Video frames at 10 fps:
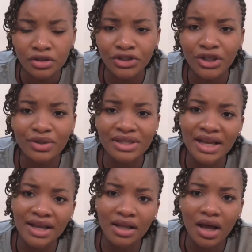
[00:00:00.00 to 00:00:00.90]
Joe
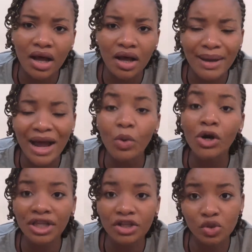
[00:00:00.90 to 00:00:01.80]
said, "I
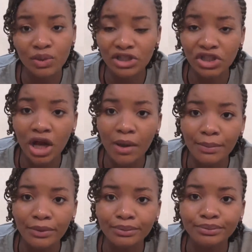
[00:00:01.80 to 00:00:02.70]
work in a sweet shop."